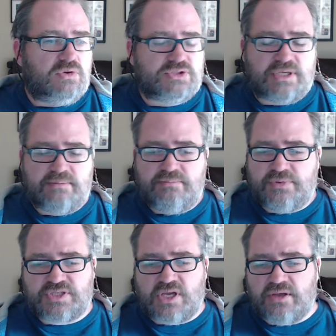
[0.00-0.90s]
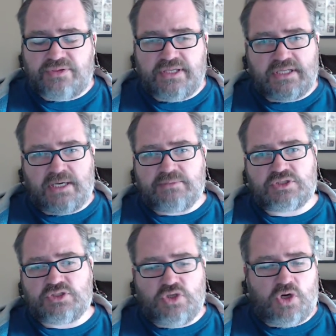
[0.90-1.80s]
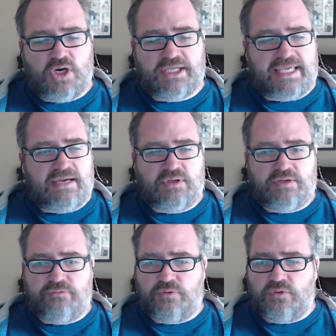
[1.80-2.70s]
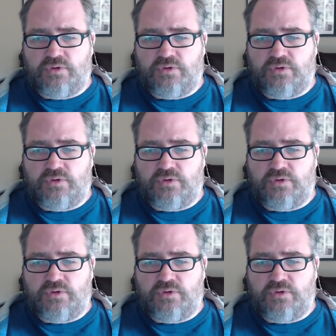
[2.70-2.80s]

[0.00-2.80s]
some bizarre thing that I'm just not accounting for